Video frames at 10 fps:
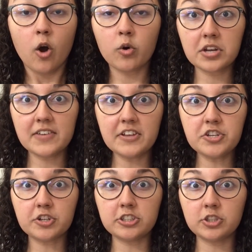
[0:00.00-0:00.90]
or even
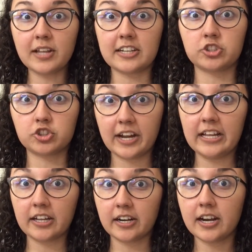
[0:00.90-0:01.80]
you could do like a
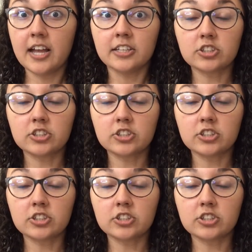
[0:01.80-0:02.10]
trailer.